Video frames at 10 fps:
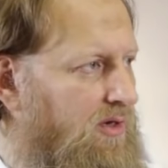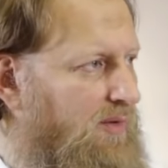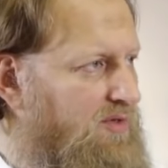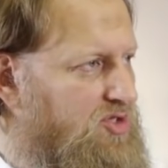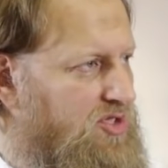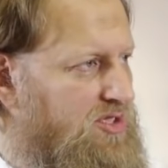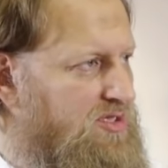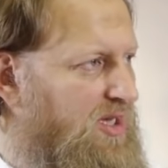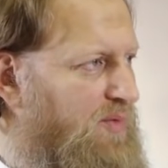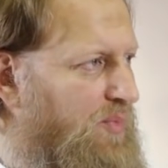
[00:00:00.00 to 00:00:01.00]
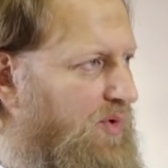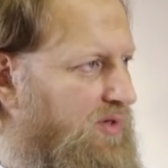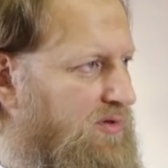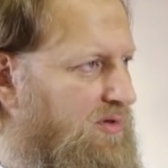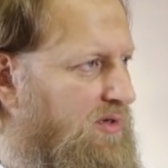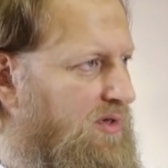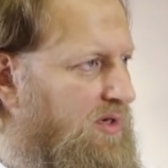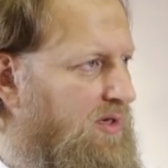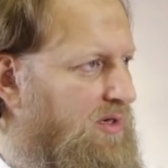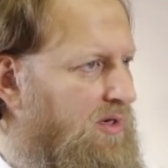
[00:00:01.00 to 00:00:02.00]
I mean, it's just a side point.
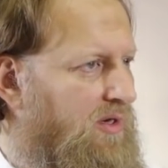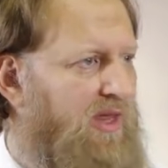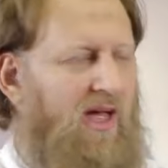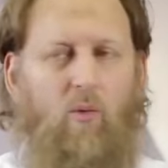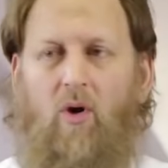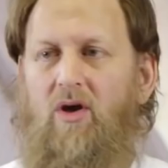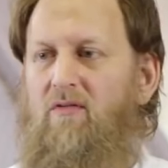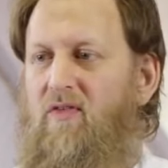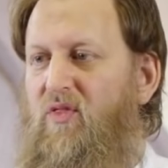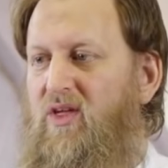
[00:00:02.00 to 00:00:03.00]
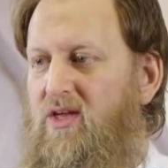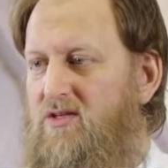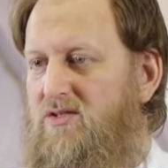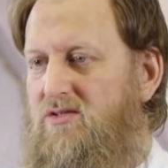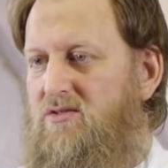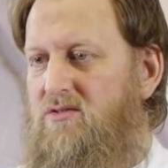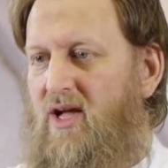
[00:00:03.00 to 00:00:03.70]
that one of the things